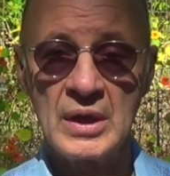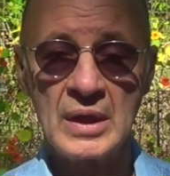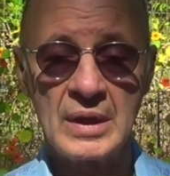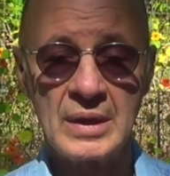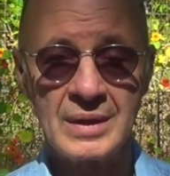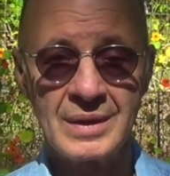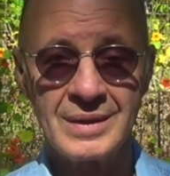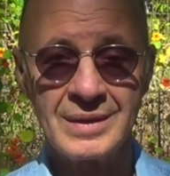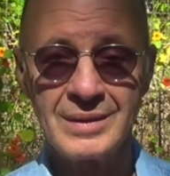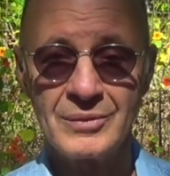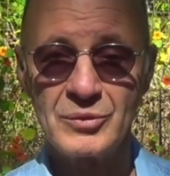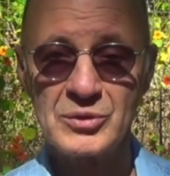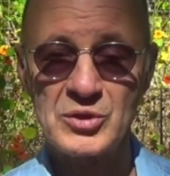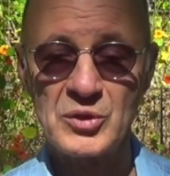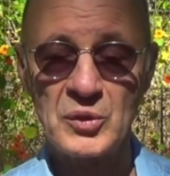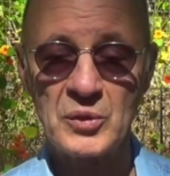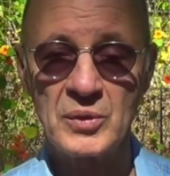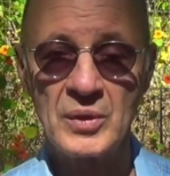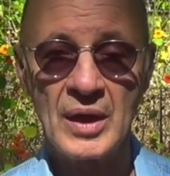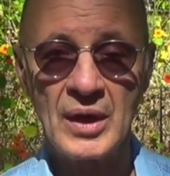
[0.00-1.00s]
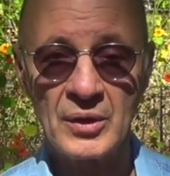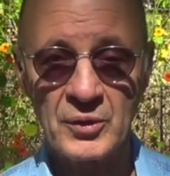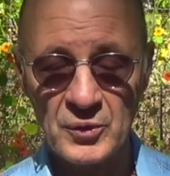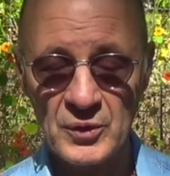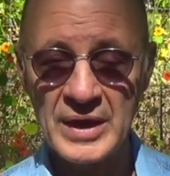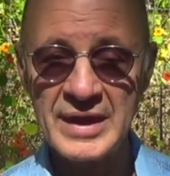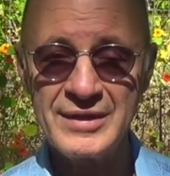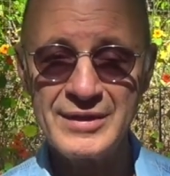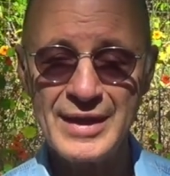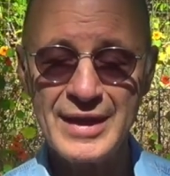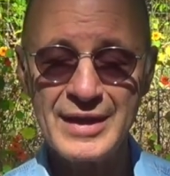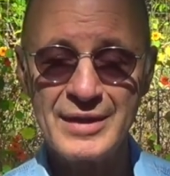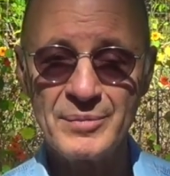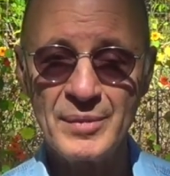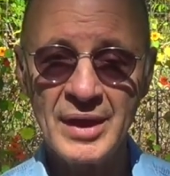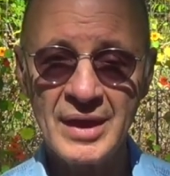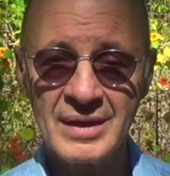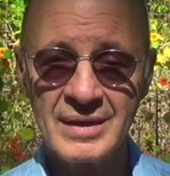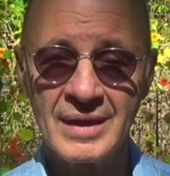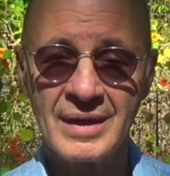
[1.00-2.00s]
Uh, it was a, a, great day in
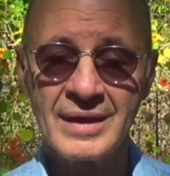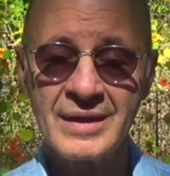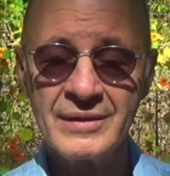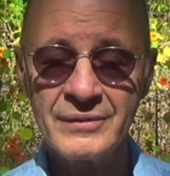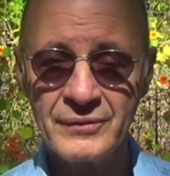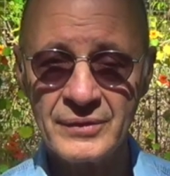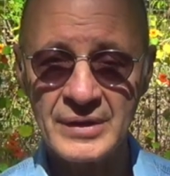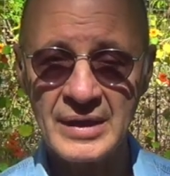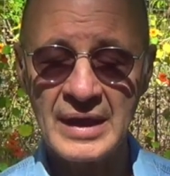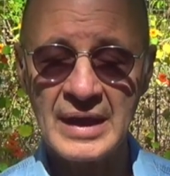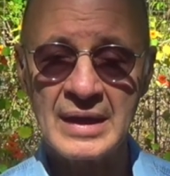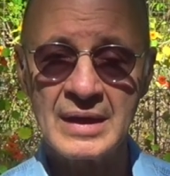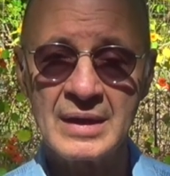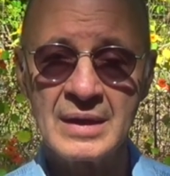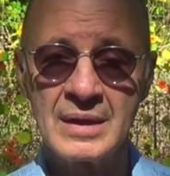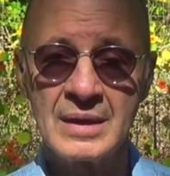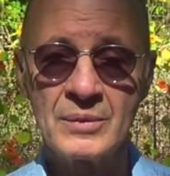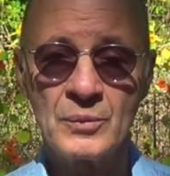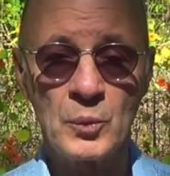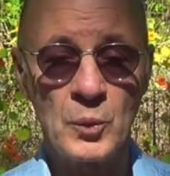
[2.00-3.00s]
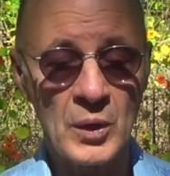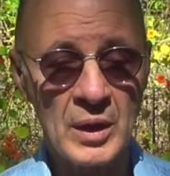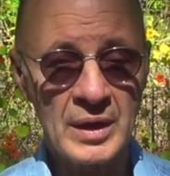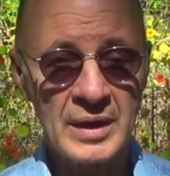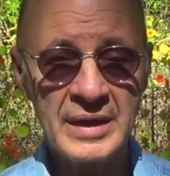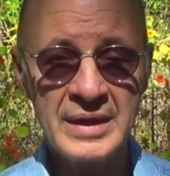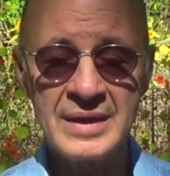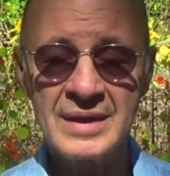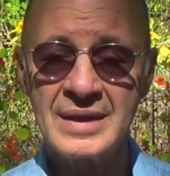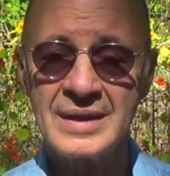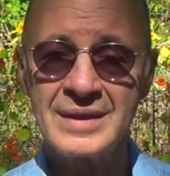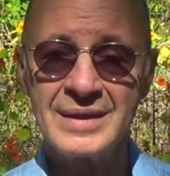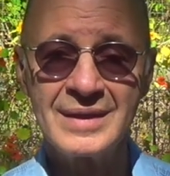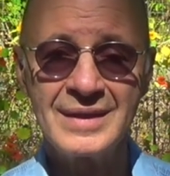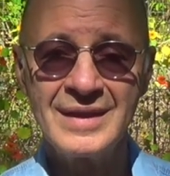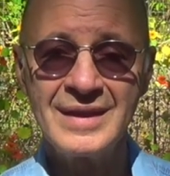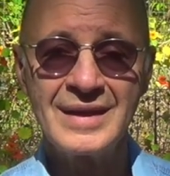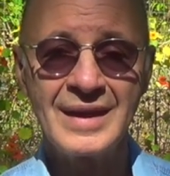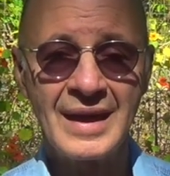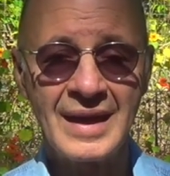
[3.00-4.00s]
my life. Uh, why? I,
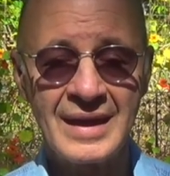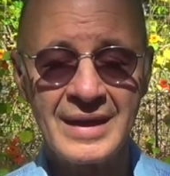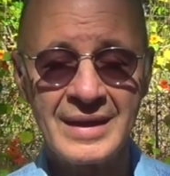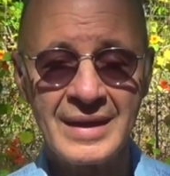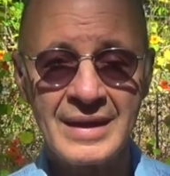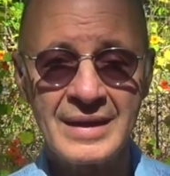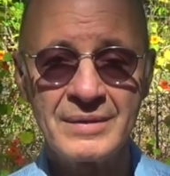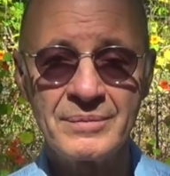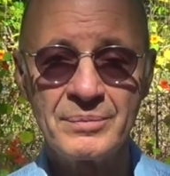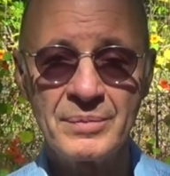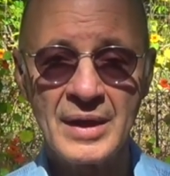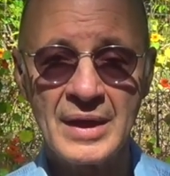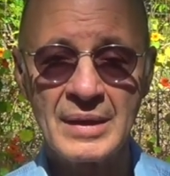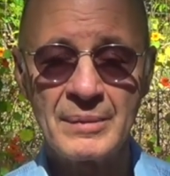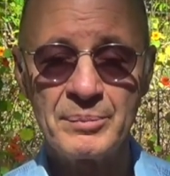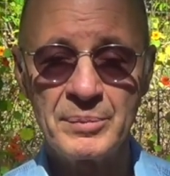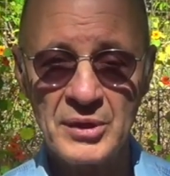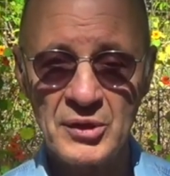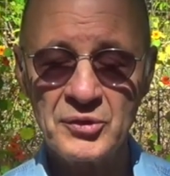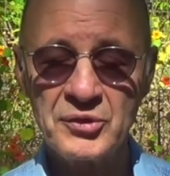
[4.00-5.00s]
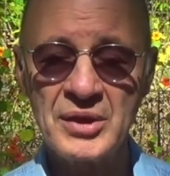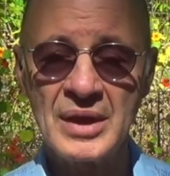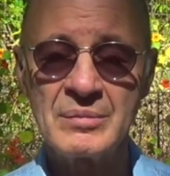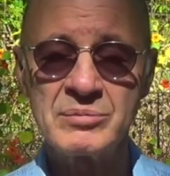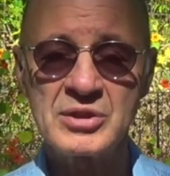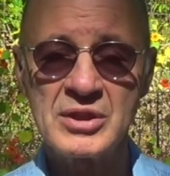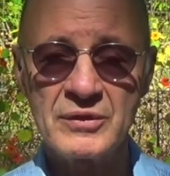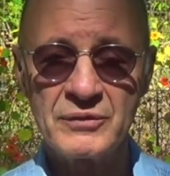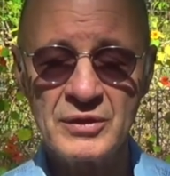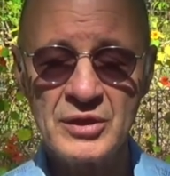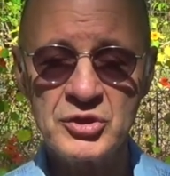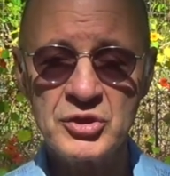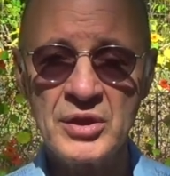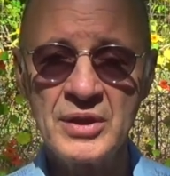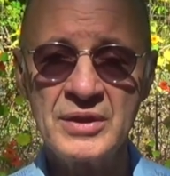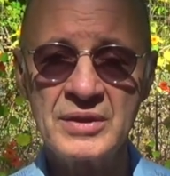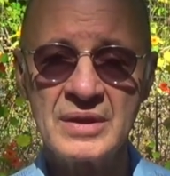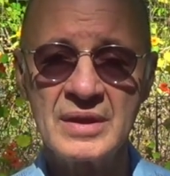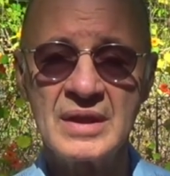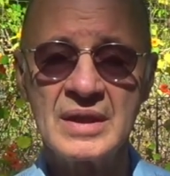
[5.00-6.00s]
I had uh, built up
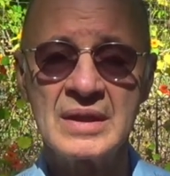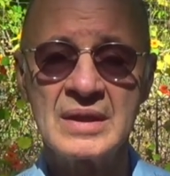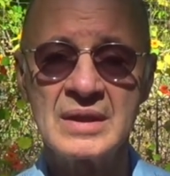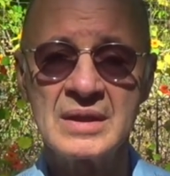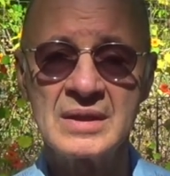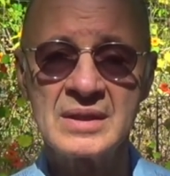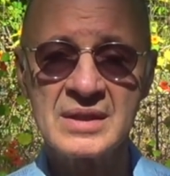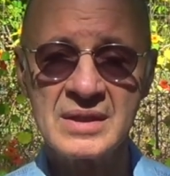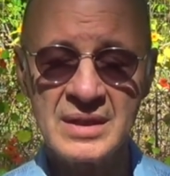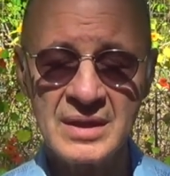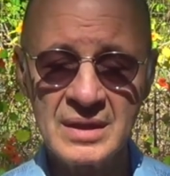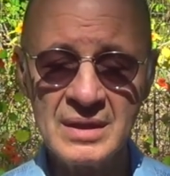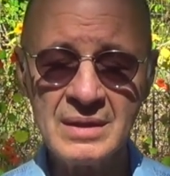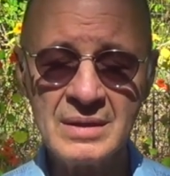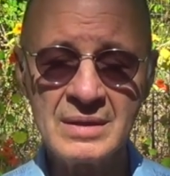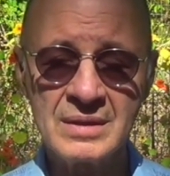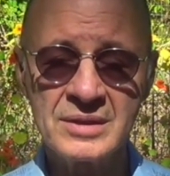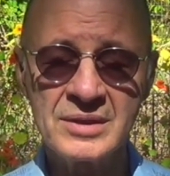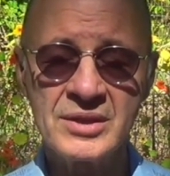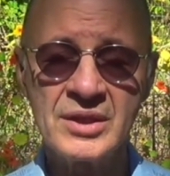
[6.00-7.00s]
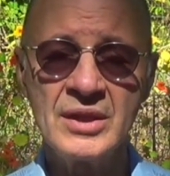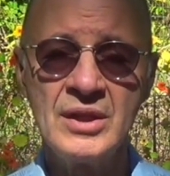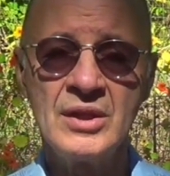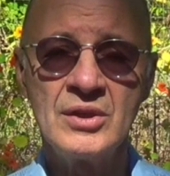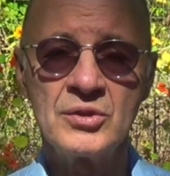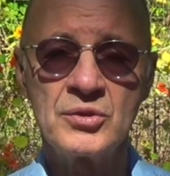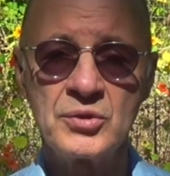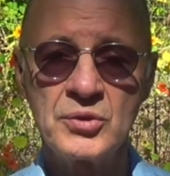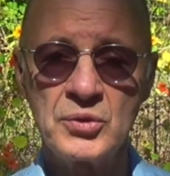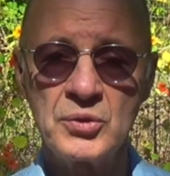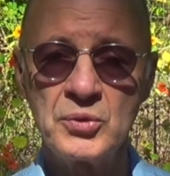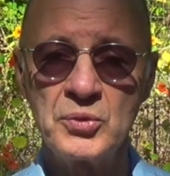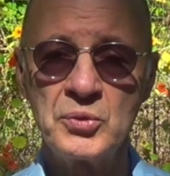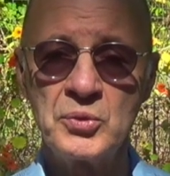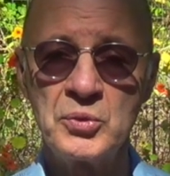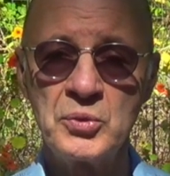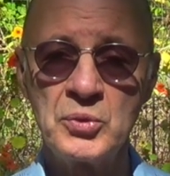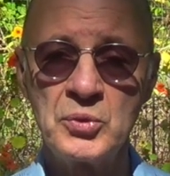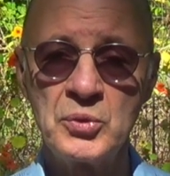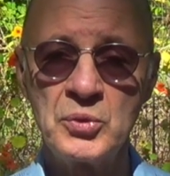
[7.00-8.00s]
sufficient skills
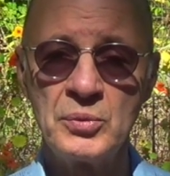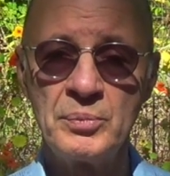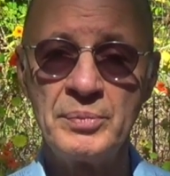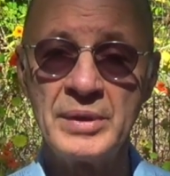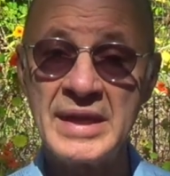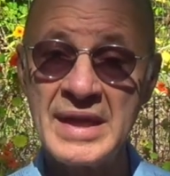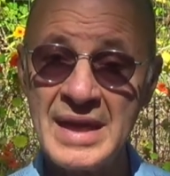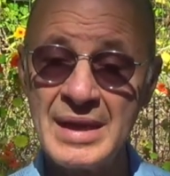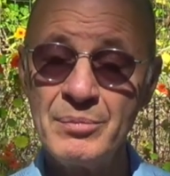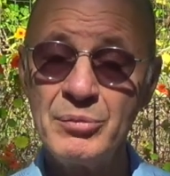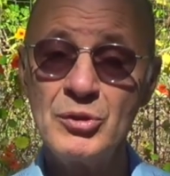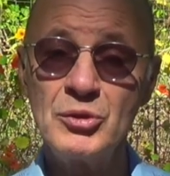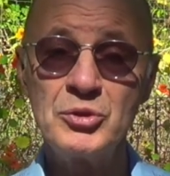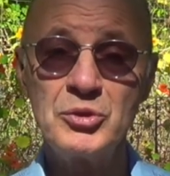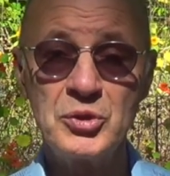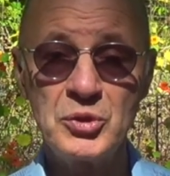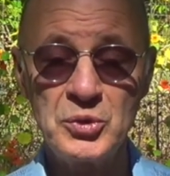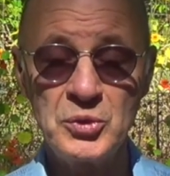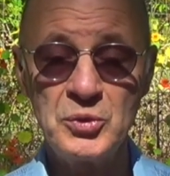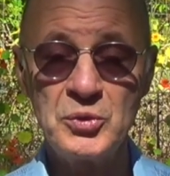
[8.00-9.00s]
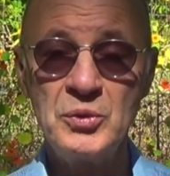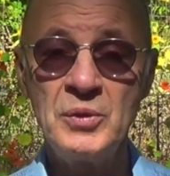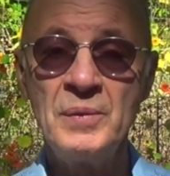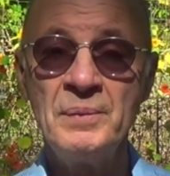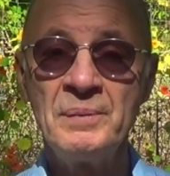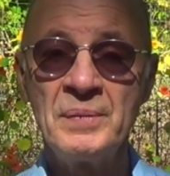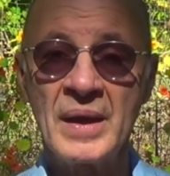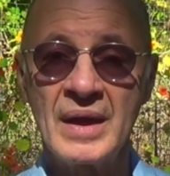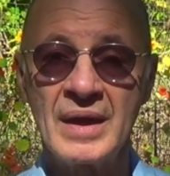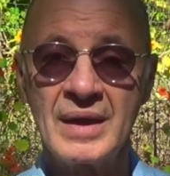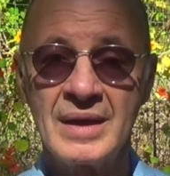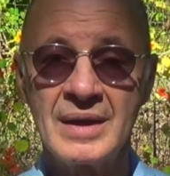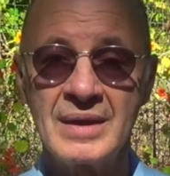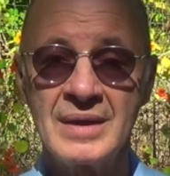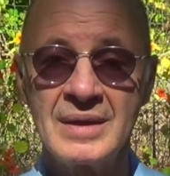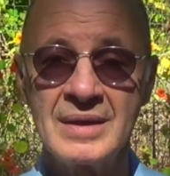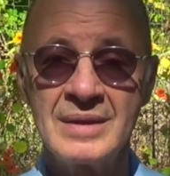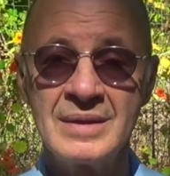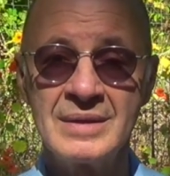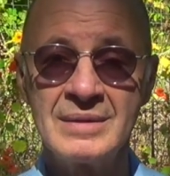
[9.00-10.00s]
to be able to
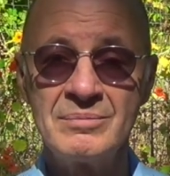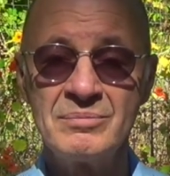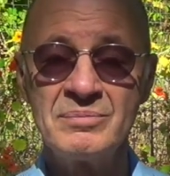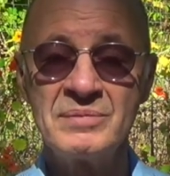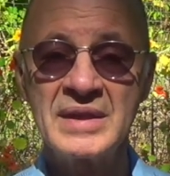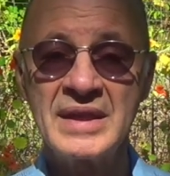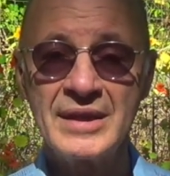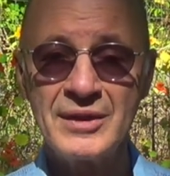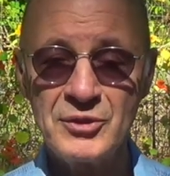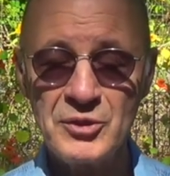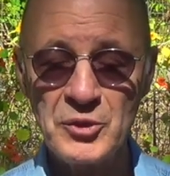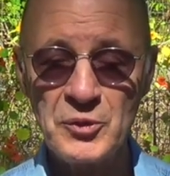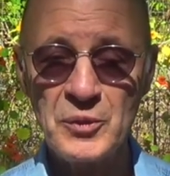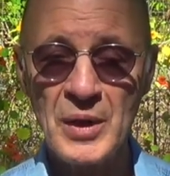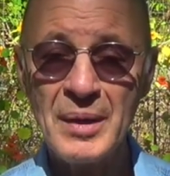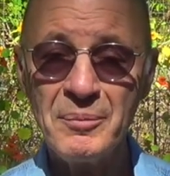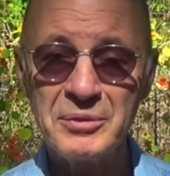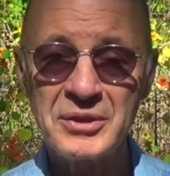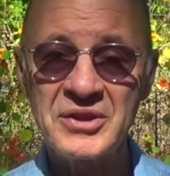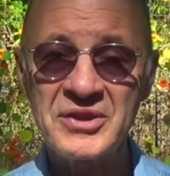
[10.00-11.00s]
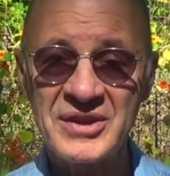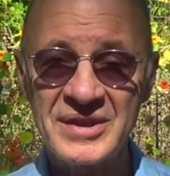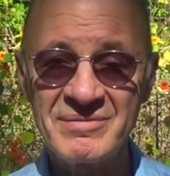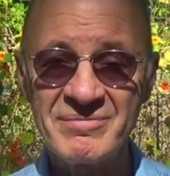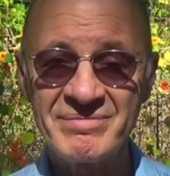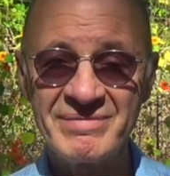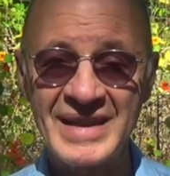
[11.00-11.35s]
um, interrupt it.